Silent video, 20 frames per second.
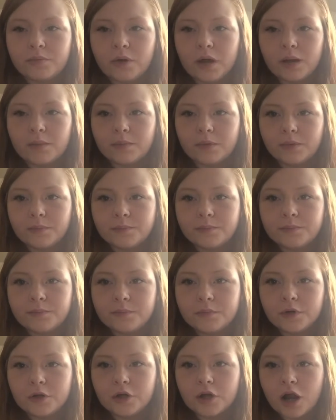problem
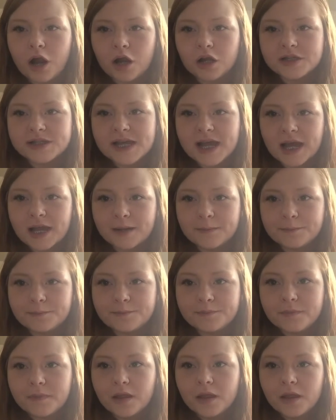or a hard time